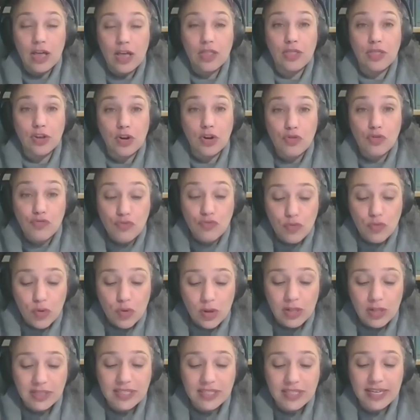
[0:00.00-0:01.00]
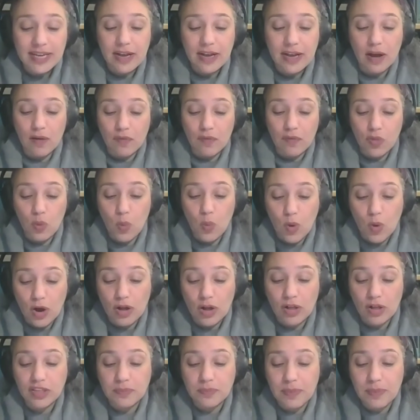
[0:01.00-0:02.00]
the cruelty of the
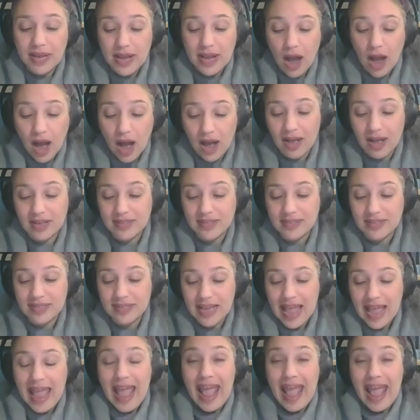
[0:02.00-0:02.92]
world beyond